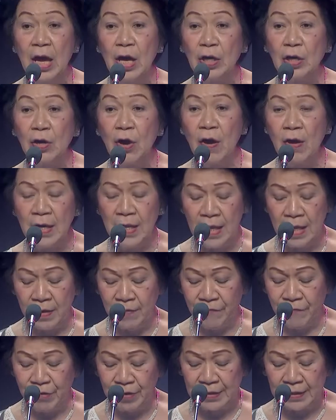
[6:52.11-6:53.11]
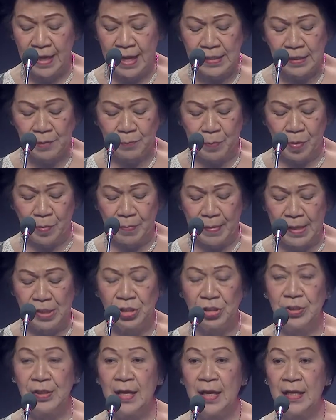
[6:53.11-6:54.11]
calling for
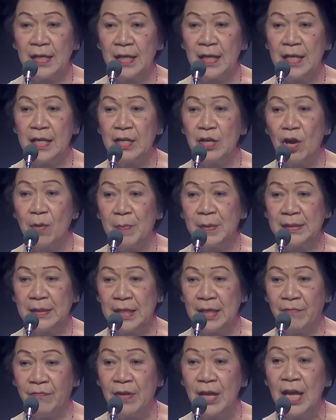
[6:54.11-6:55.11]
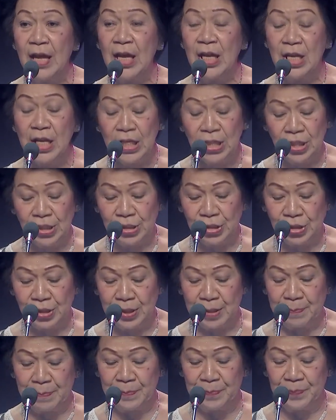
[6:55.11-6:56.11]
transformational, innovative
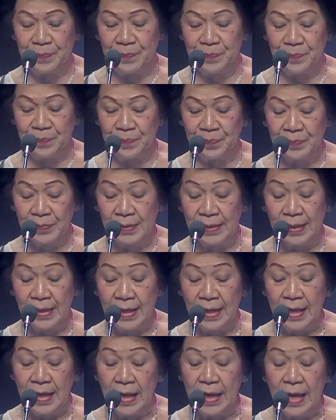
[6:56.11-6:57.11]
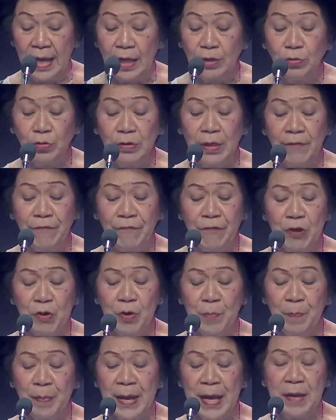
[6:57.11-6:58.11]
leadership. To the
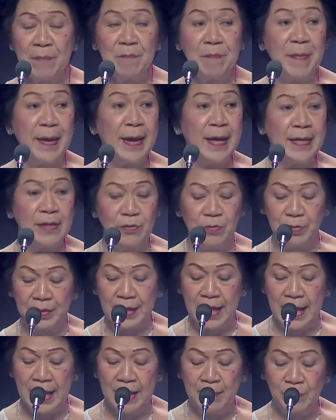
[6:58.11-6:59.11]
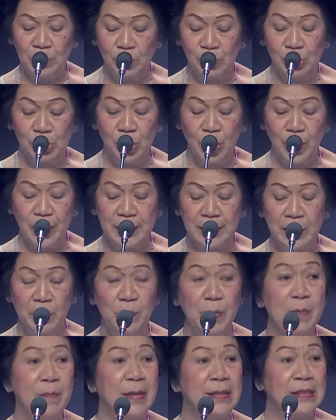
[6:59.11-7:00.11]
few brave men who came to join the
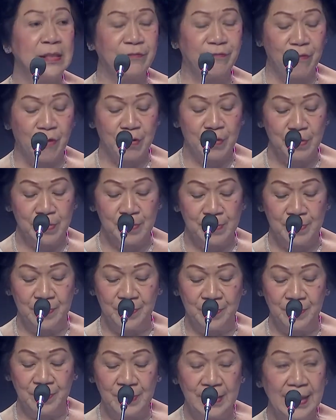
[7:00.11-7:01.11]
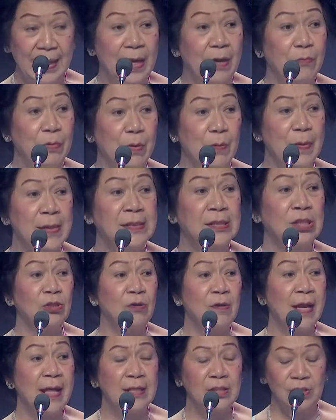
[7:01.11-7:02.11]
Women's Forum, we wish
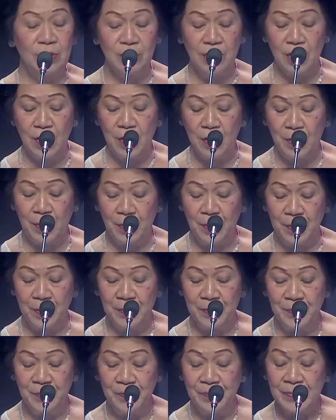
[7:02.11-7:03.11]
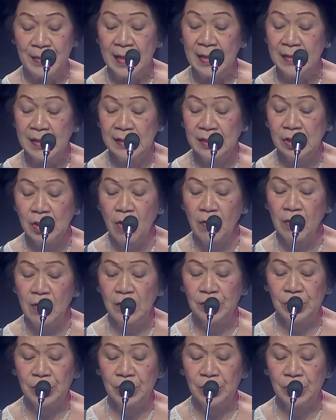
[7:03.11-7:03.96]
let you know the so-called